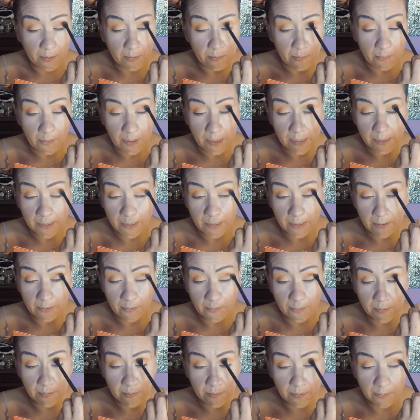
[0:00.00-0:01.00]
Right
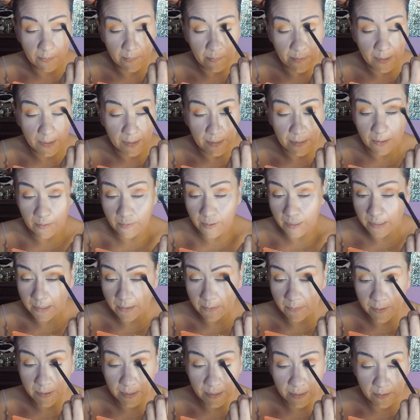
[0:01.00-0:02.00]
there. Right there, right
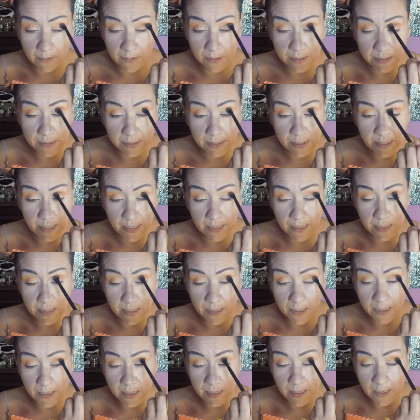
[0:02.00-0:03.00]
there, right there. You see that?
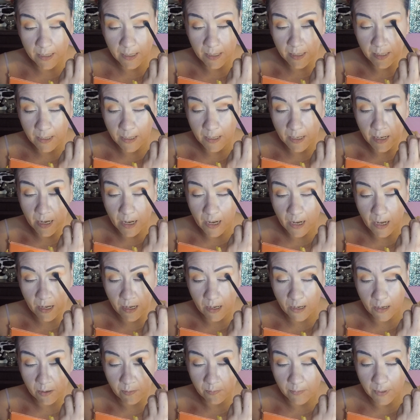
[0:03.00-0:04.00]

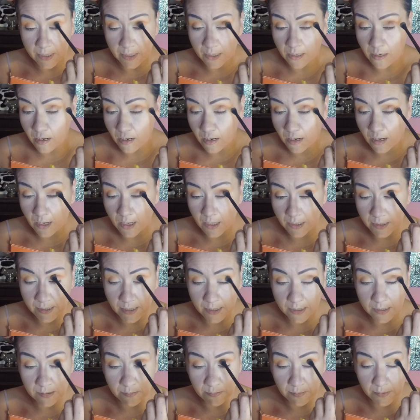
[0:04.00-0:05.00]
Oh my god, that
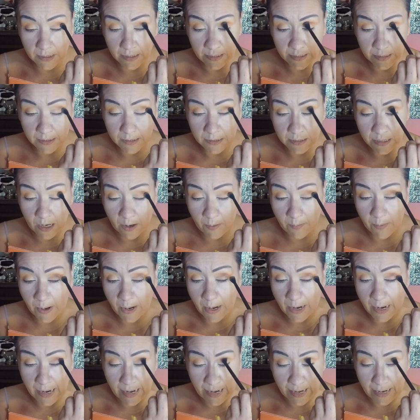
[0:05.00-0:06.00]
is blending so
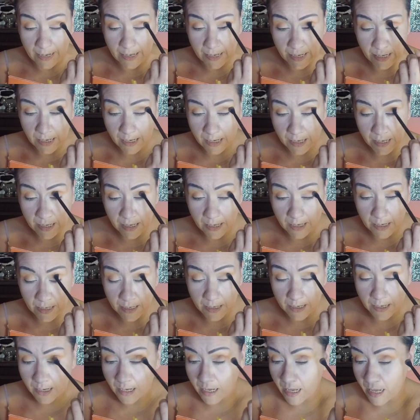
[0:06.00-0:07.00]
pretty.
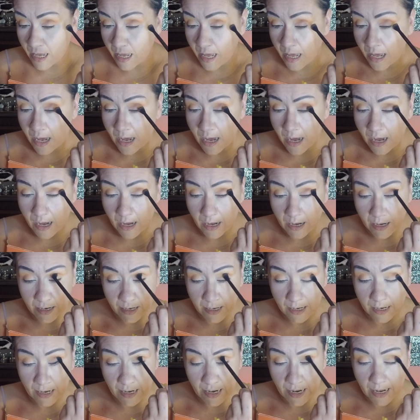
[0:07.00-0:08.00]
I
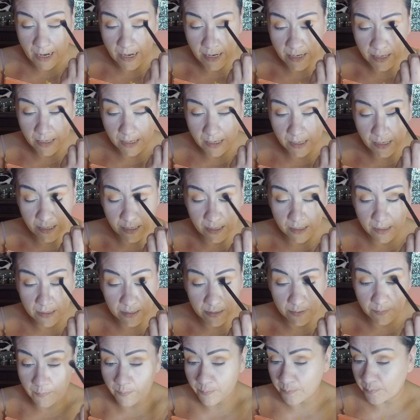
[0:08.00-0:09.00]
like it.
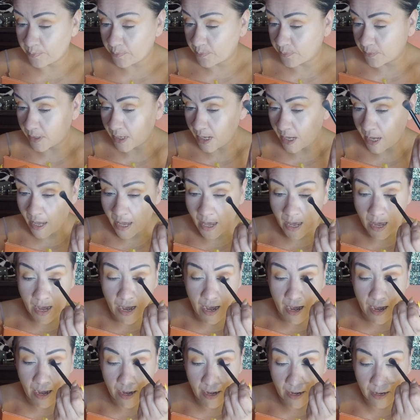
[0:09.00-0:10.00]

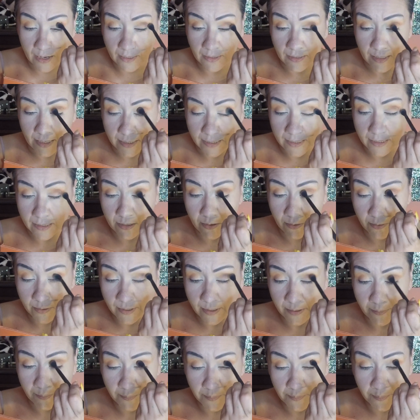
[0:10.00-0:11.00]
I like it.
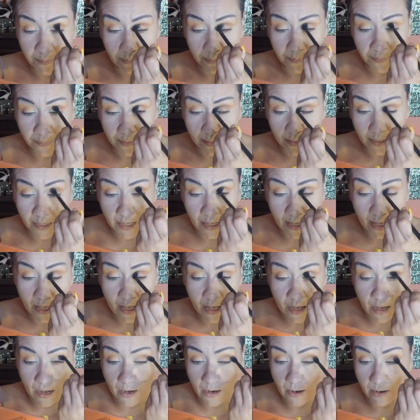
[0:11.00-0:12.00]
Okay.
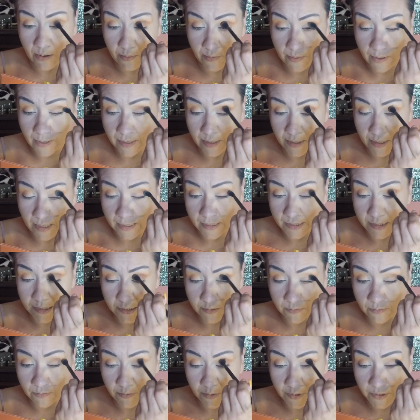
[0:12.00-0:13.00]
Alright, I see
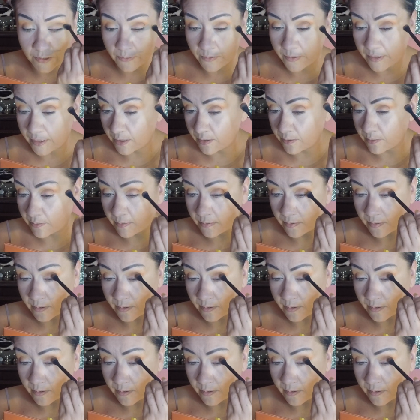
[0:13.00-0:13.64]
what we're doing here.